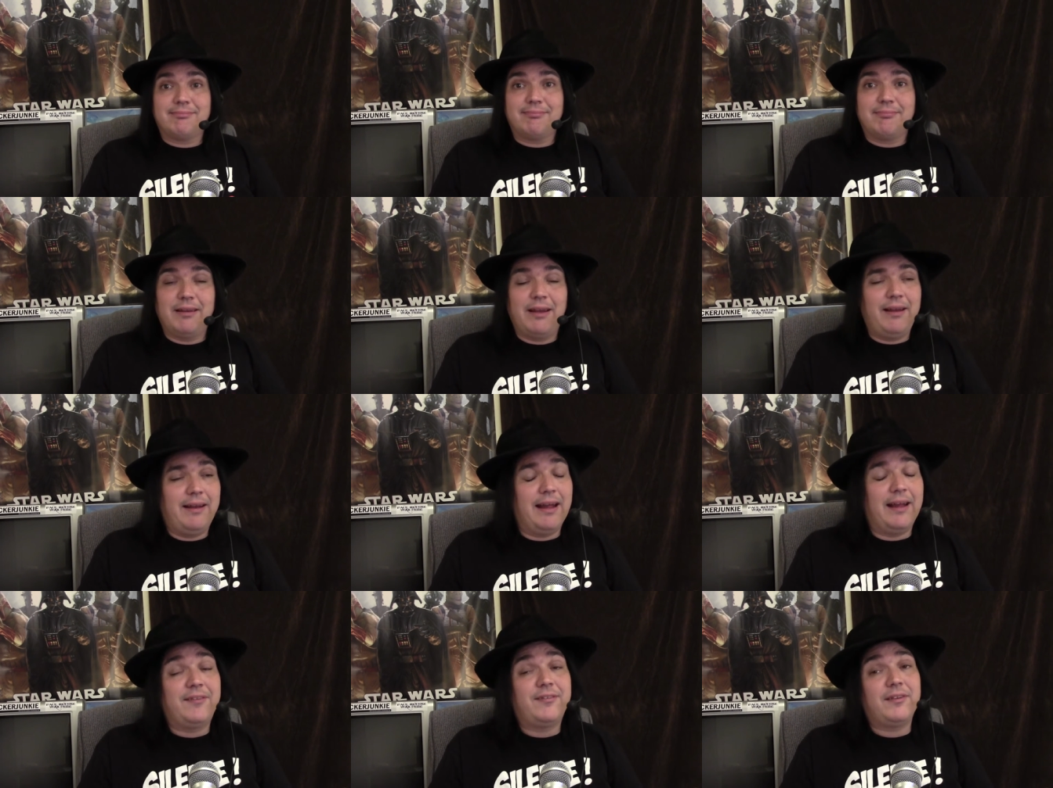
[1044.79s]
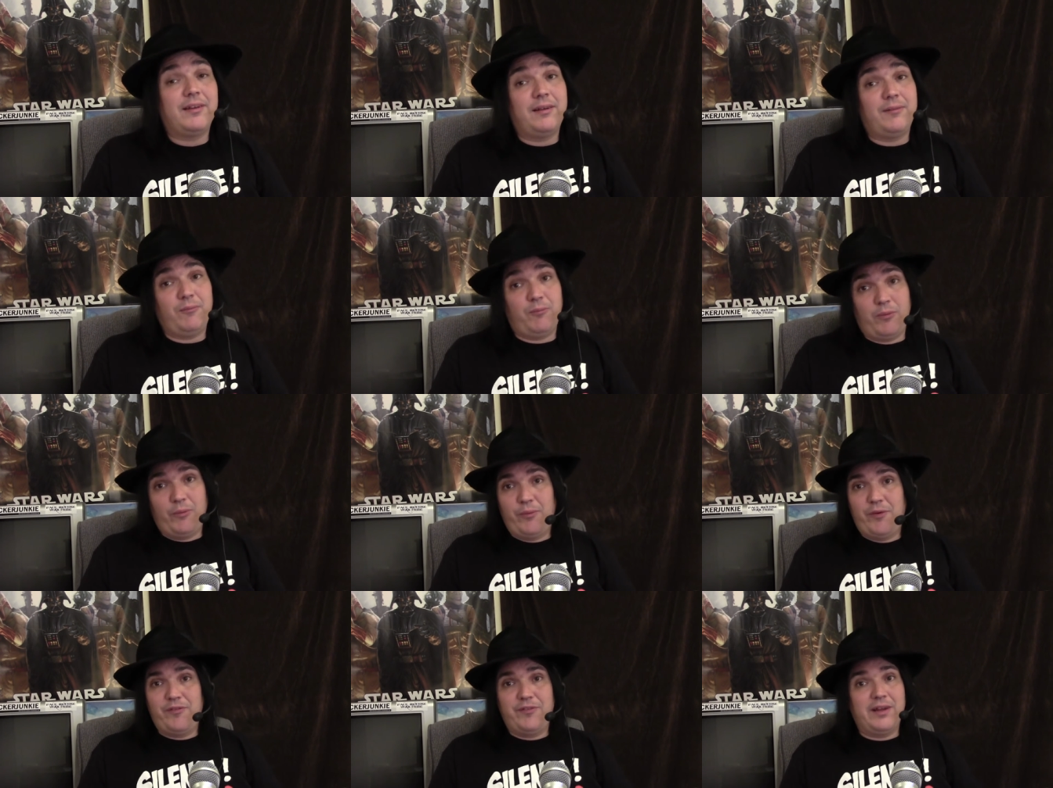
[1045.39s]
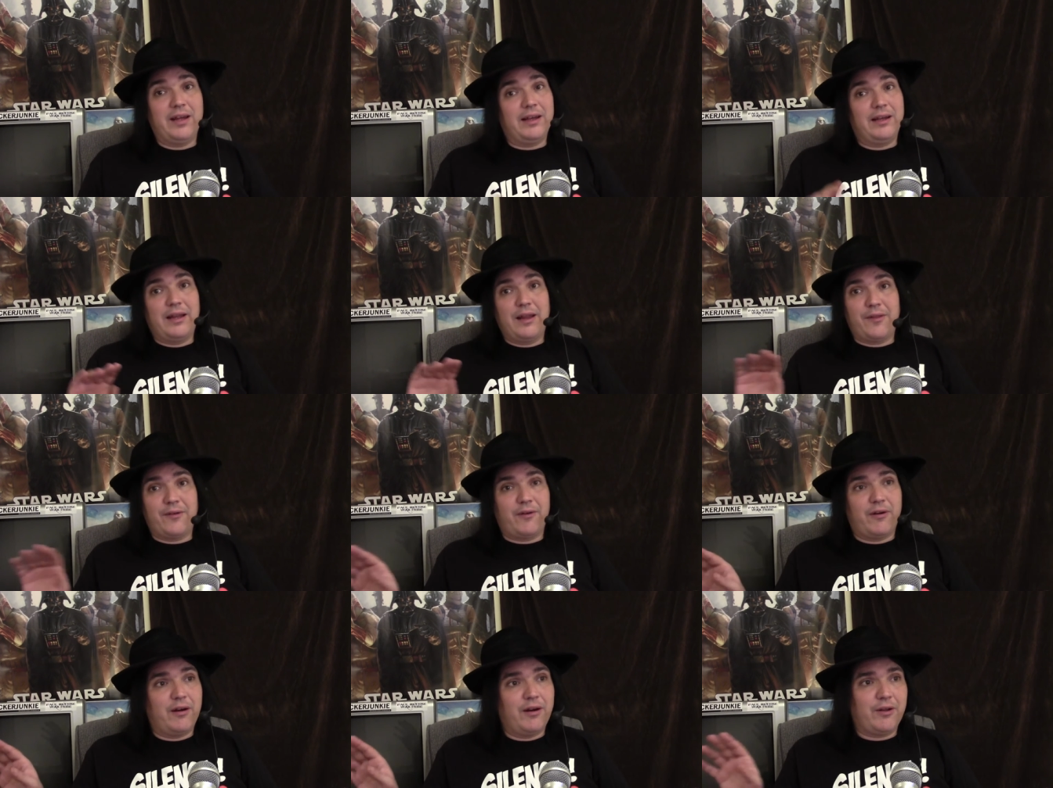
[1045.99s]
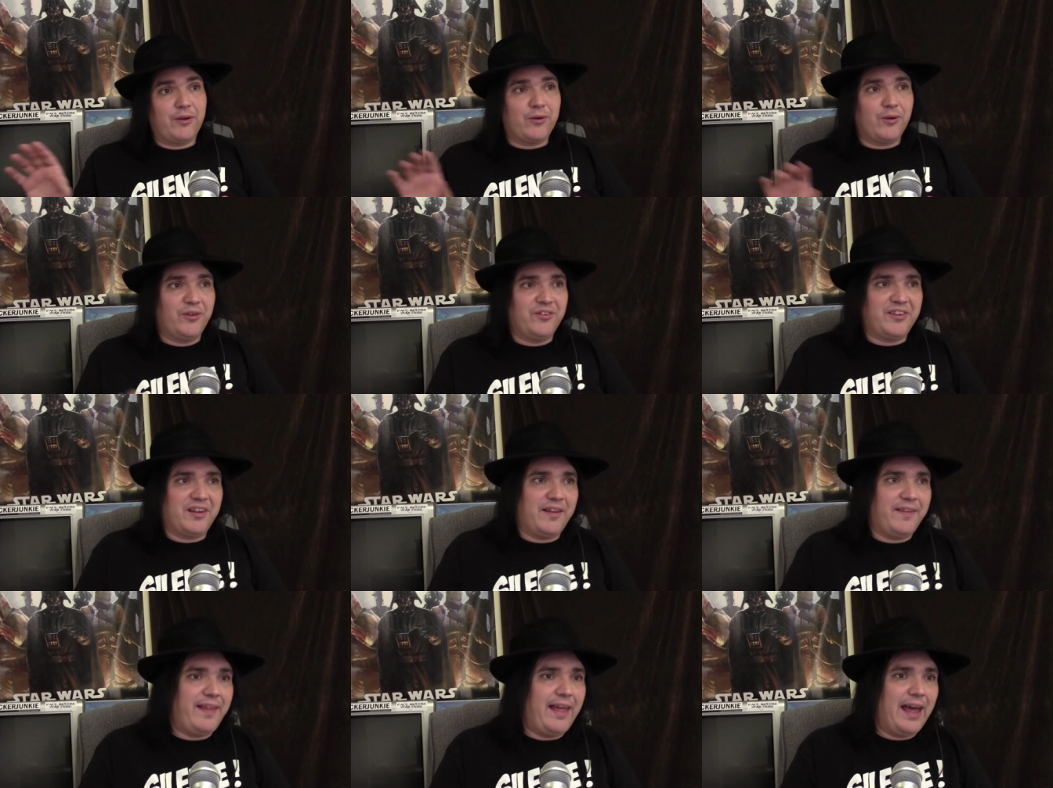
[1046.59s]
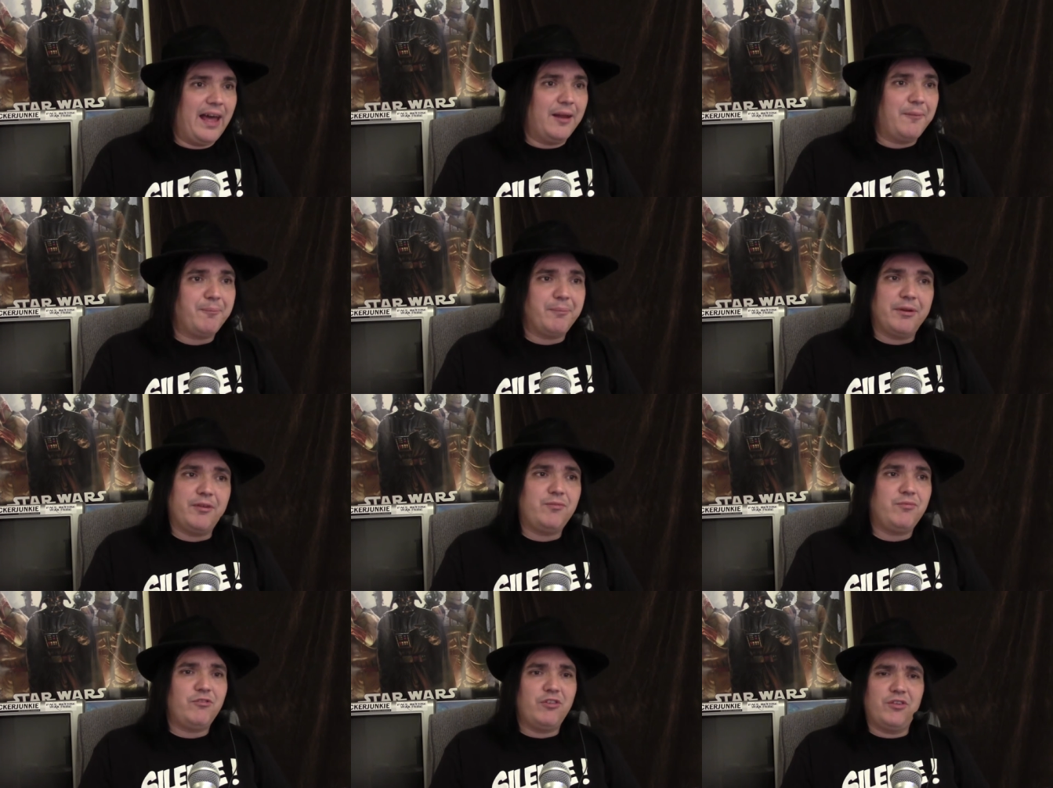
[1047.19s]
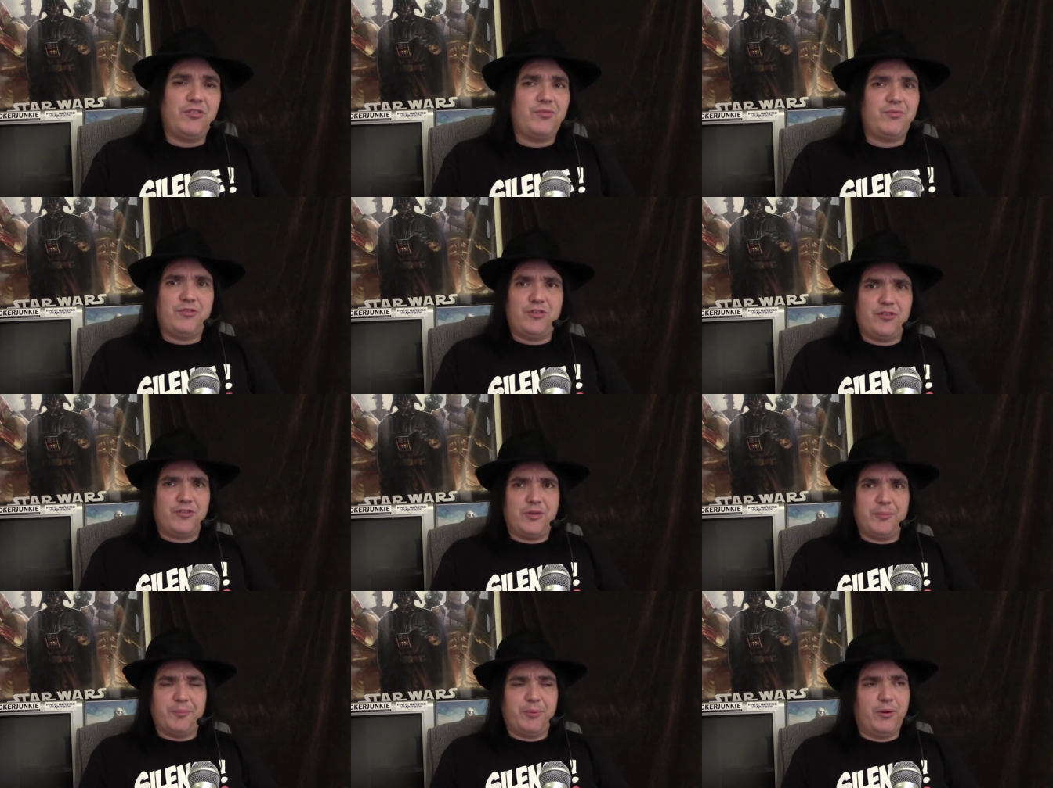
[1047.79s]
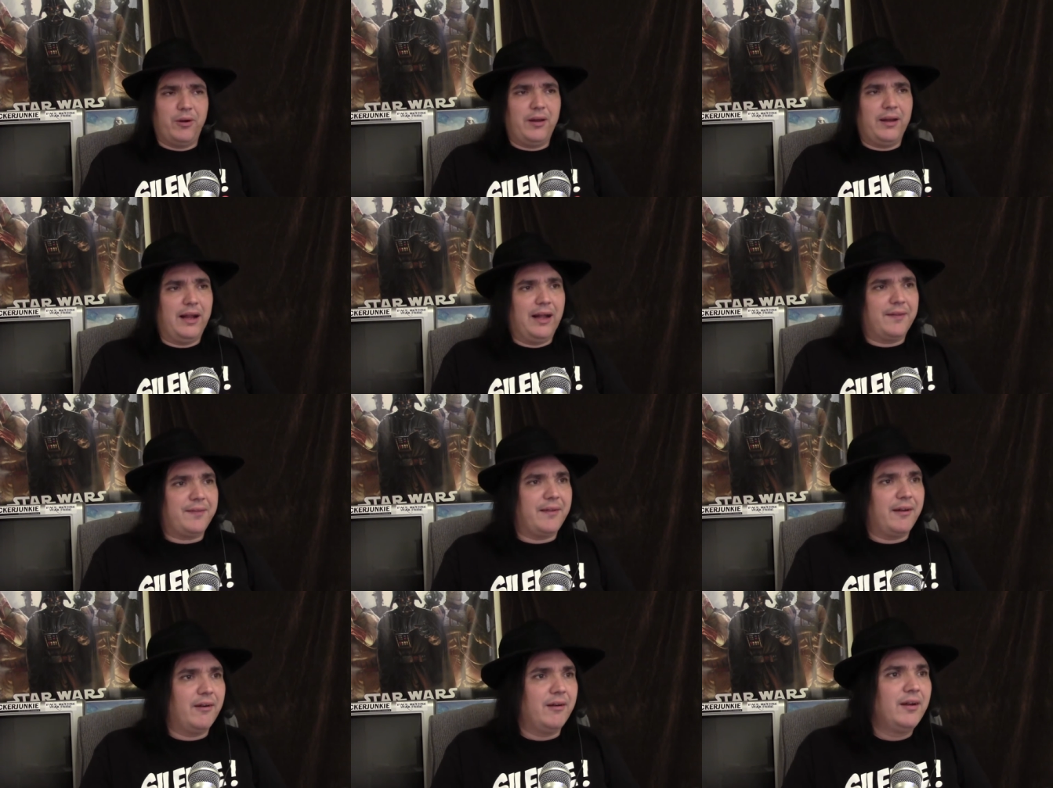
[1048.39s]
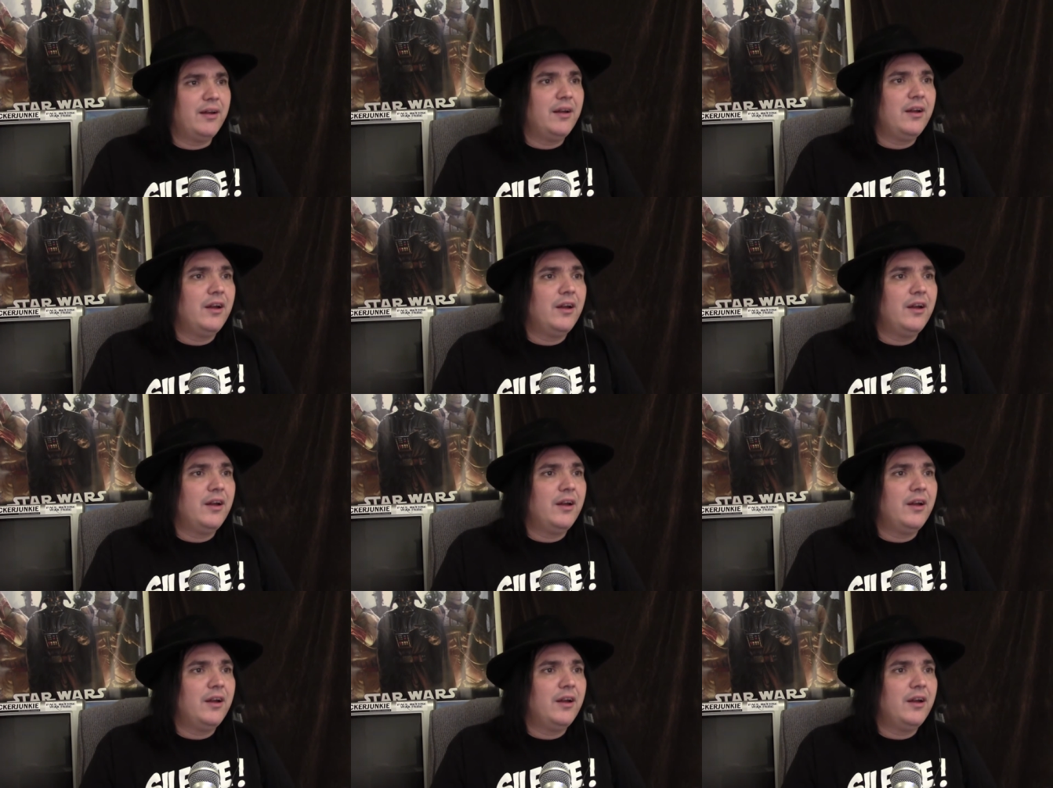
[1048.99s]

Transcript: And that's an, we've done other articles on that, but just, just to put it out there.